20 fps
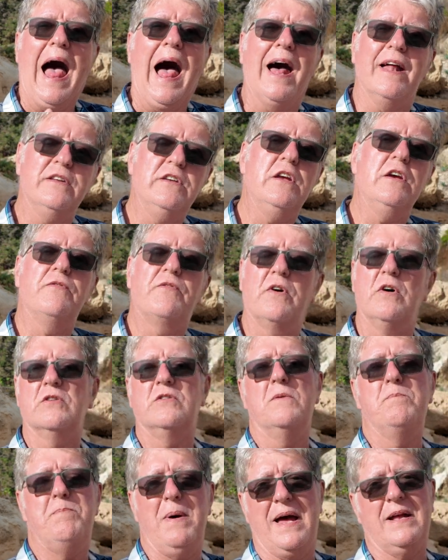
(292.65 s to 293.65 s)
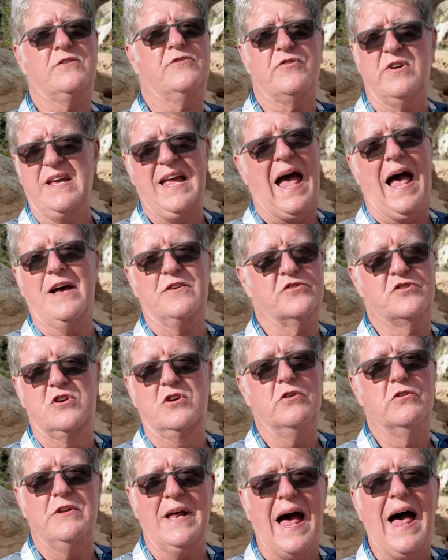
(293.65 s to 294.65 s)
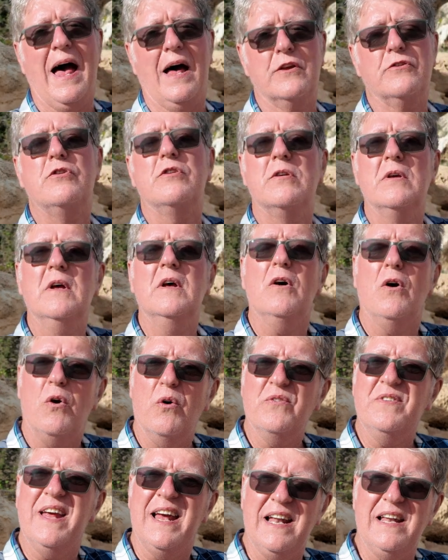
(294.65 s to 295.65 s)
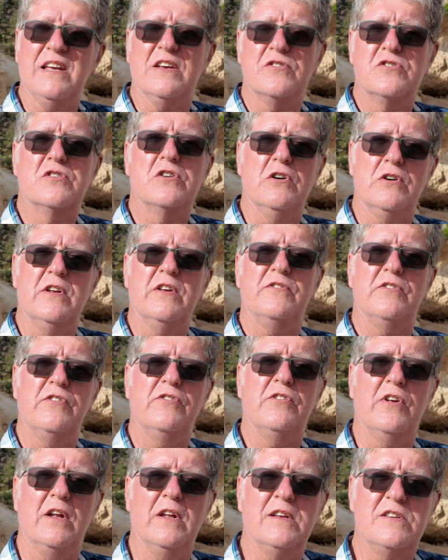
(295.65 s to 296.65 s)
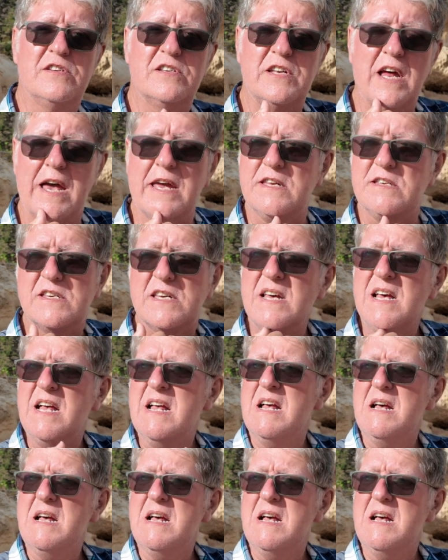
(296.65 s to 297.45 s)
and you've got a battery as good as, or nearly as good as, a solid state.